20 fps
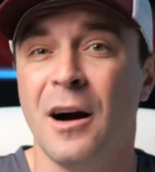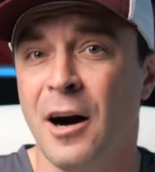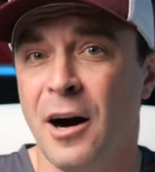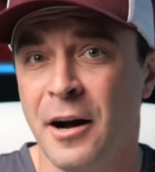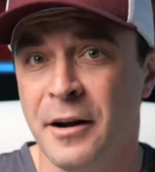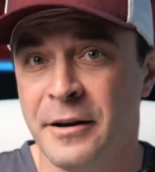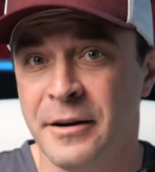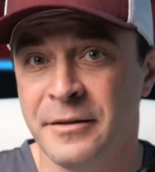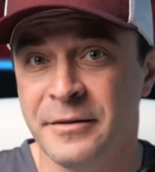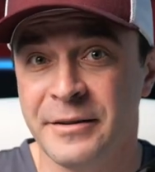
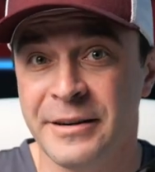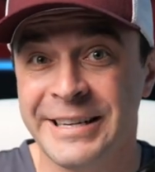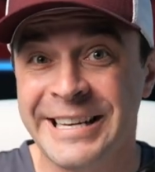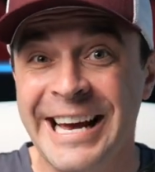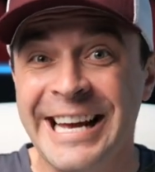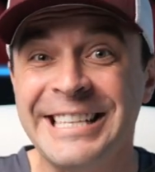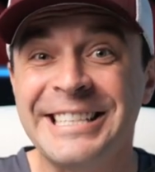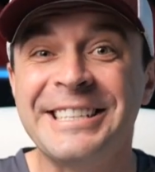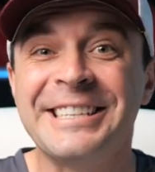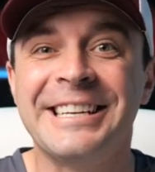audience
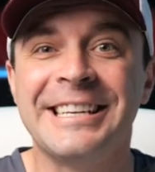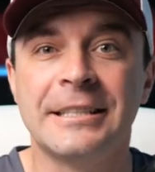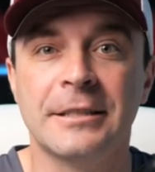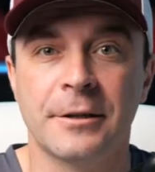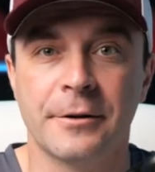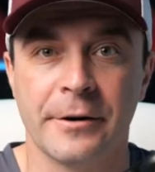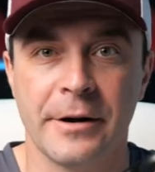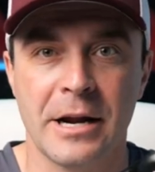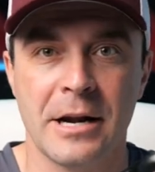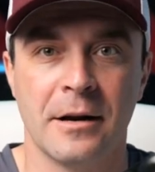retention is
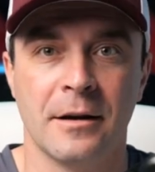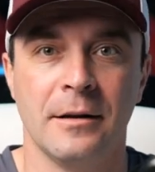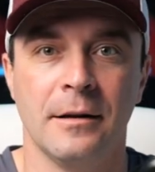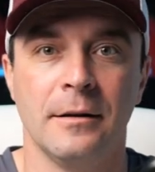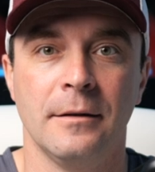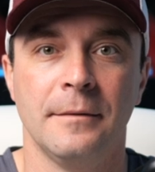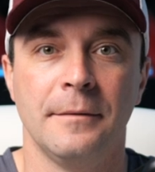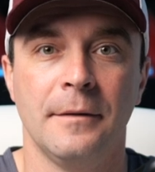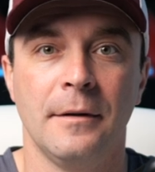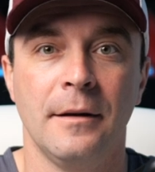
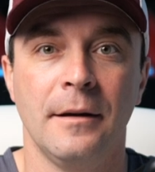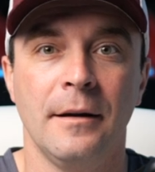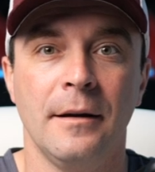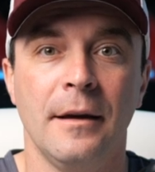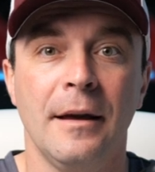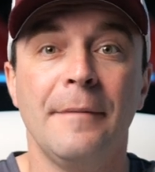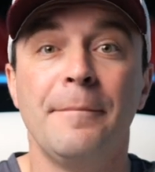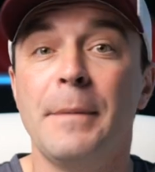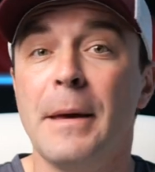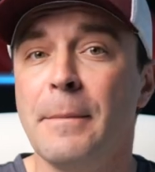critical.
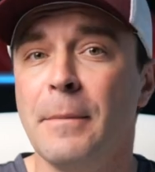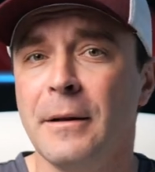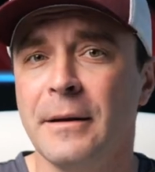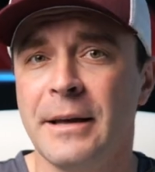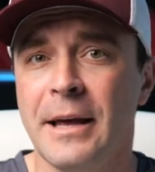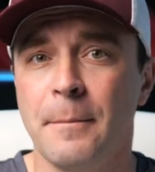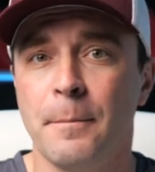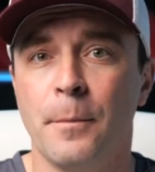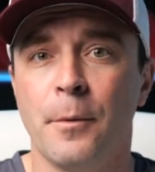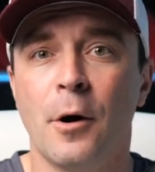If people
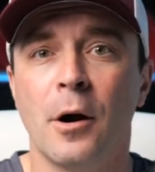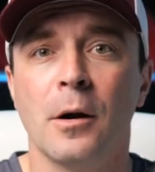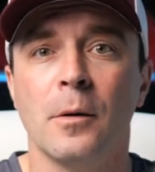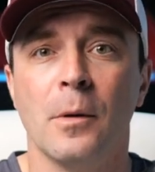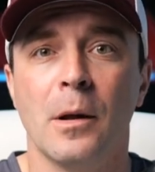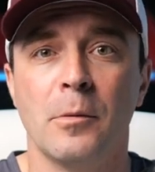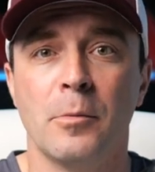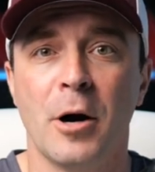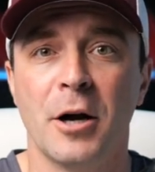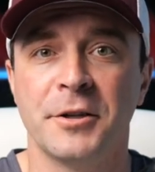get bored
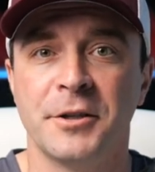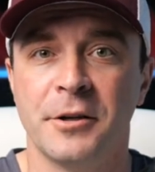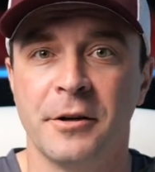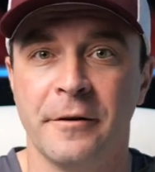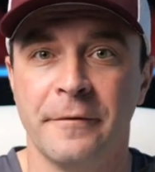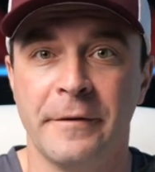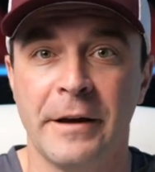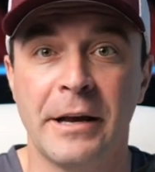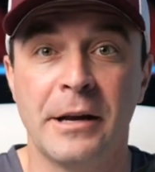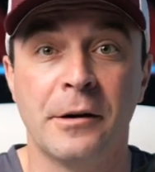while watching
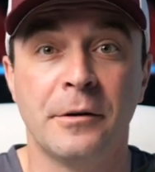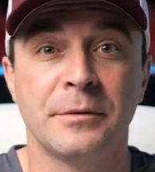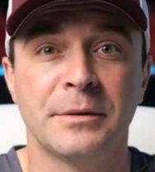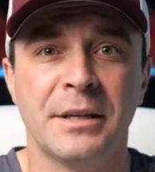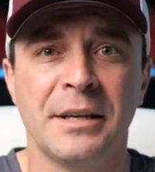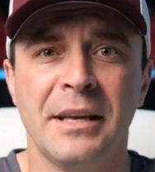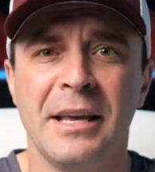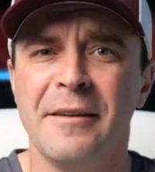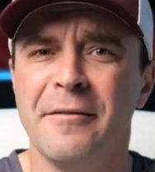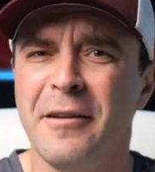your
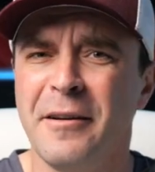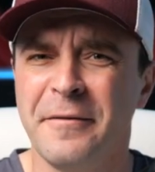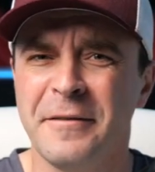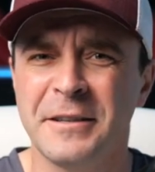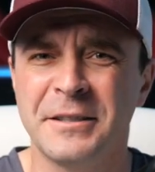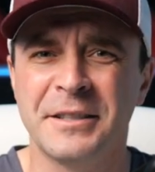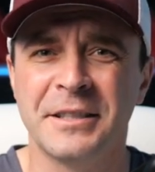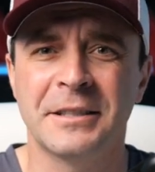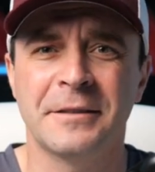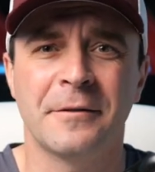videos, even if
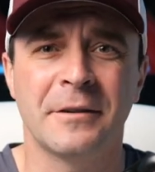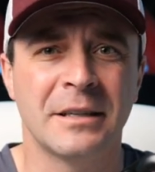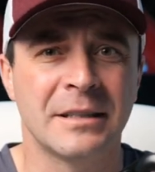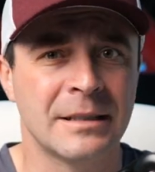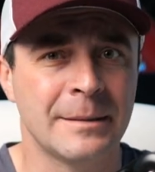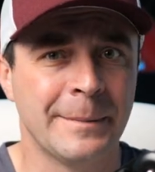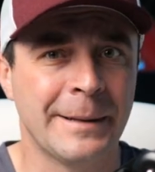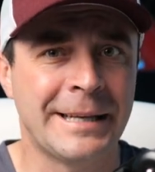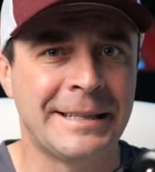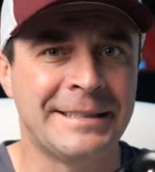it's just for a
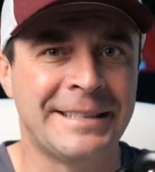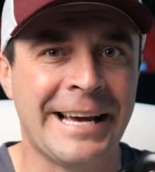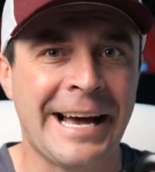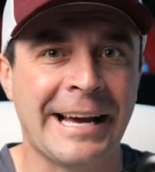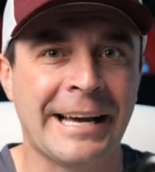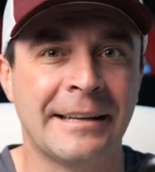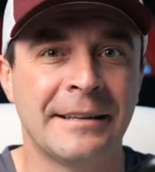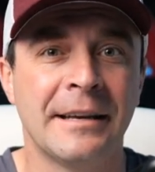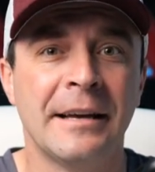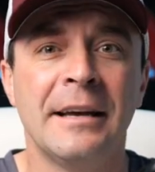split
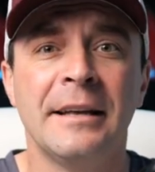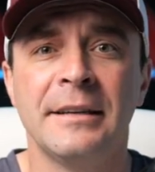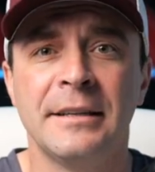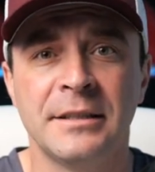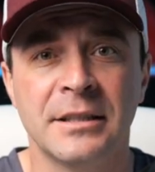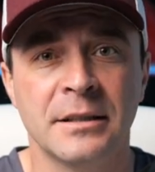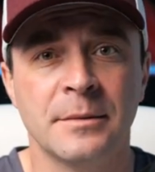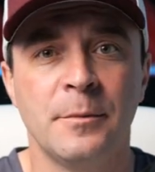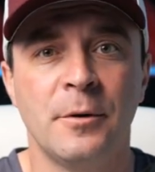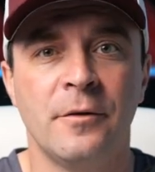second, they
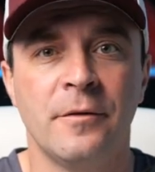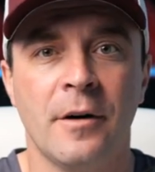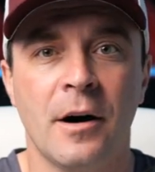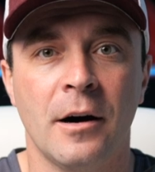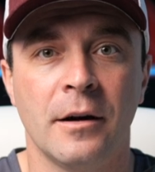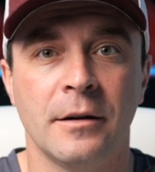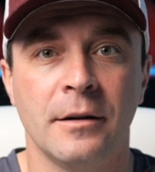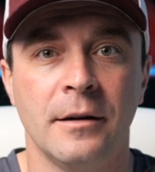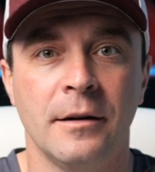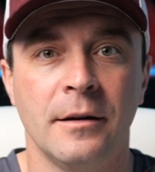just move on.